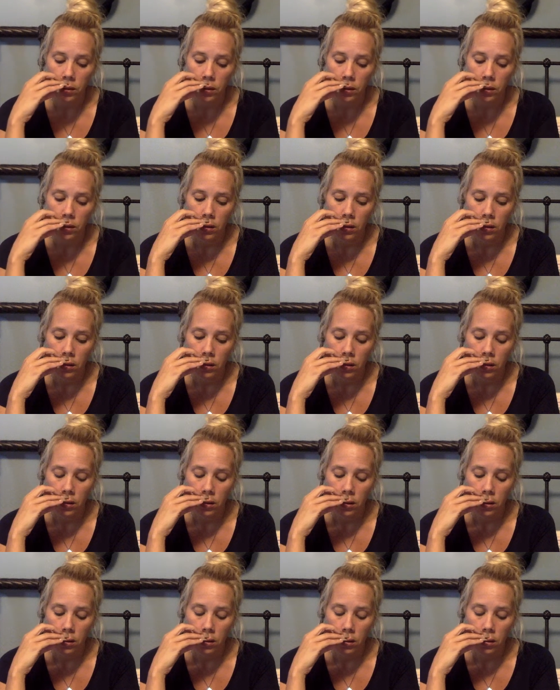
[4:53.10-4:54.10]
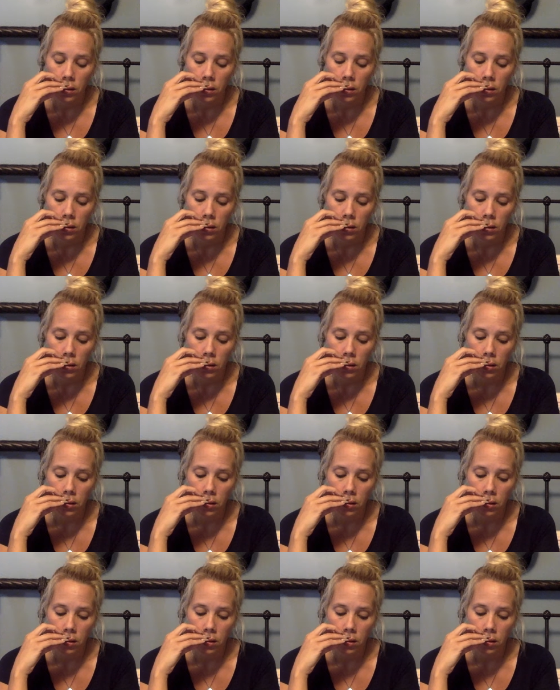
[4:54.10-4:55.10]

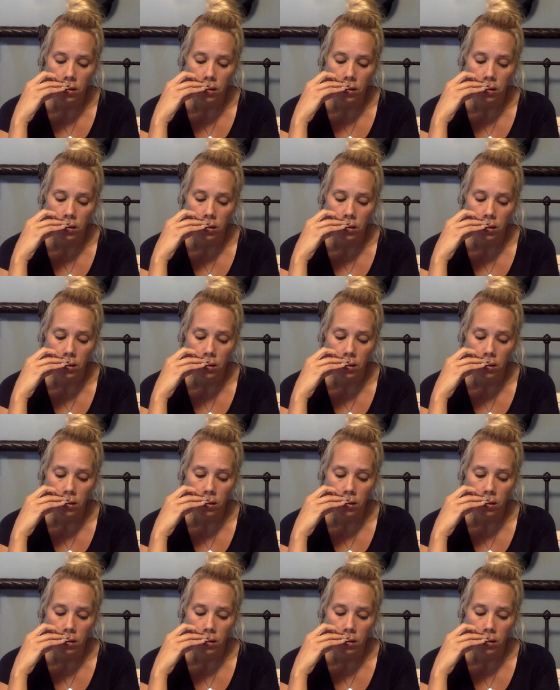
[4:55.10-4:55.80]
No one is speaking in this clip.